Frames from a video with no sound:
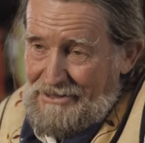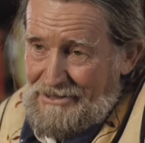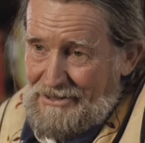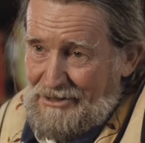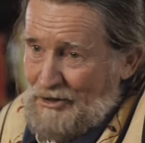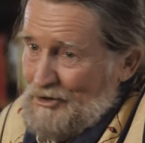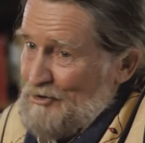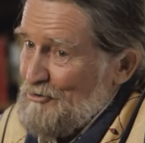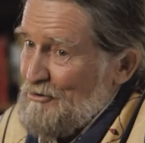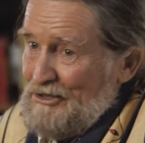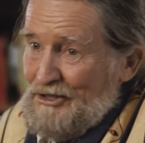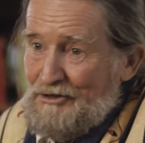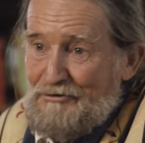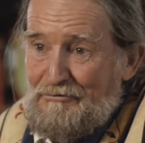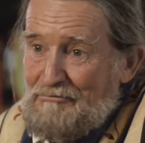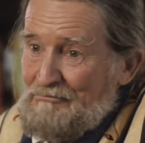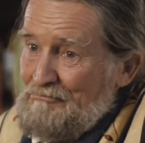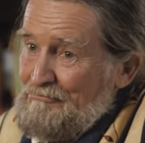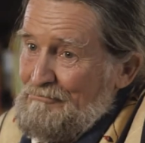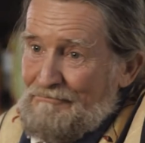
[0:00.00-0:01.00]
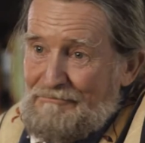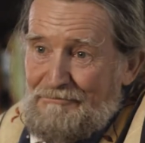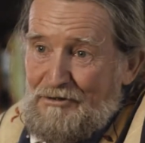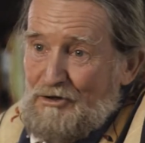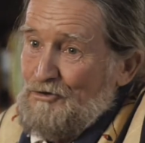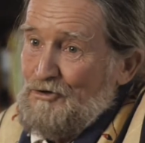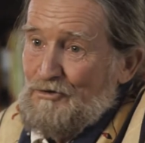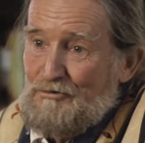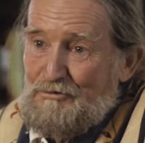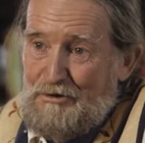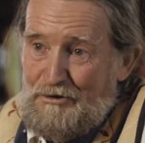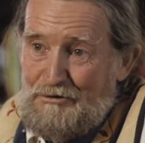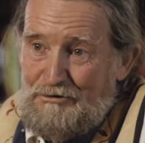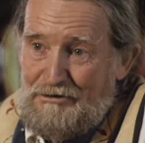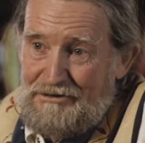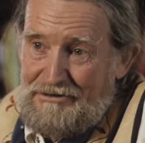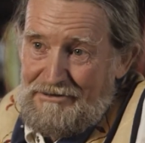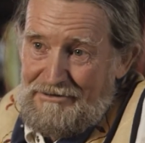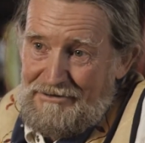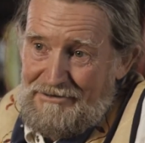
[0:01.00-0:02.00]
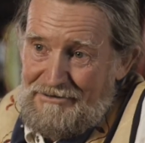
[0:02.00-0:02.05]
You don't want to go the route.